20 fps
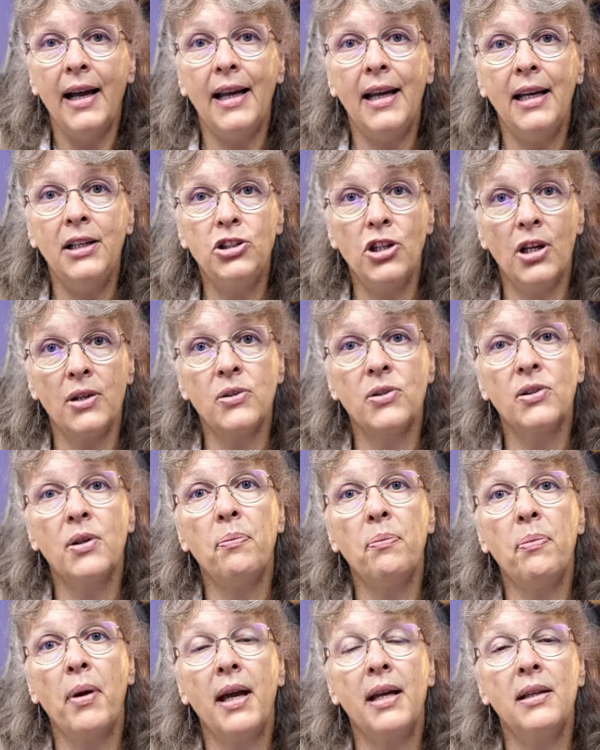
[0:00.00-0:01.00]
It just
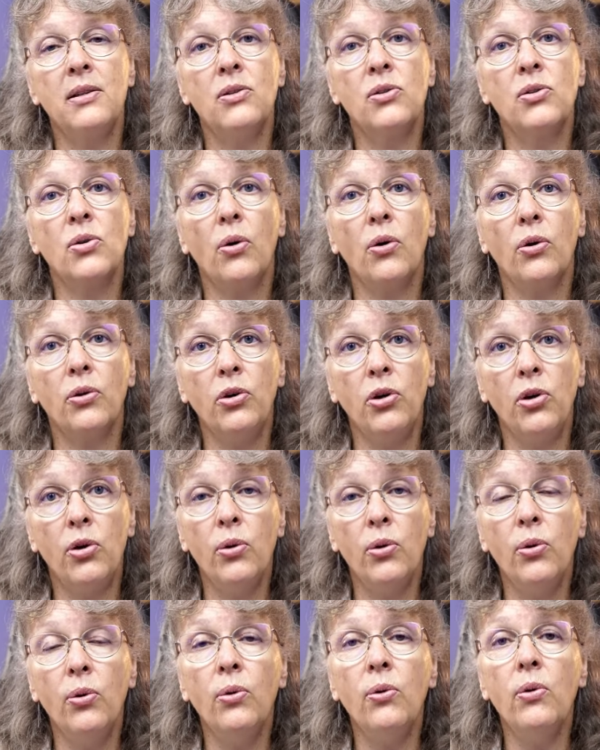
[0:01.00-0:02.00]
depends on
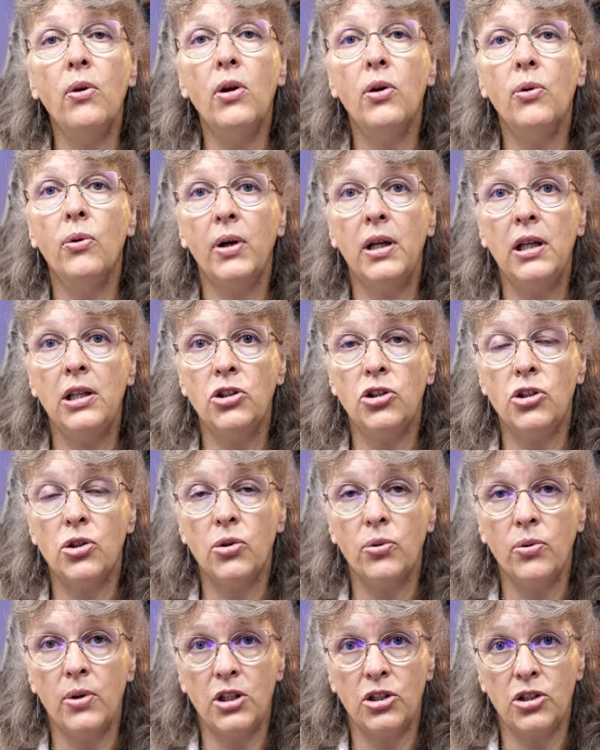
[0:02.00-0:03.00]
you, your
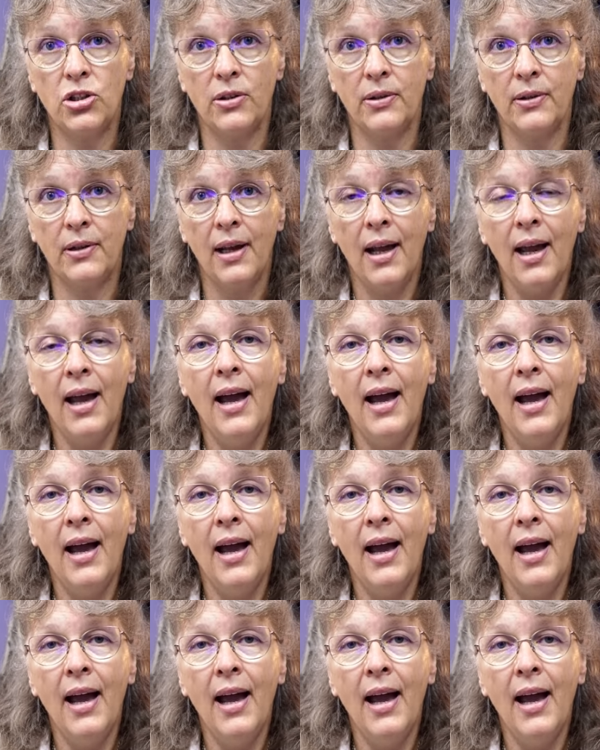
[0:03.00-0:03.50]
intuition.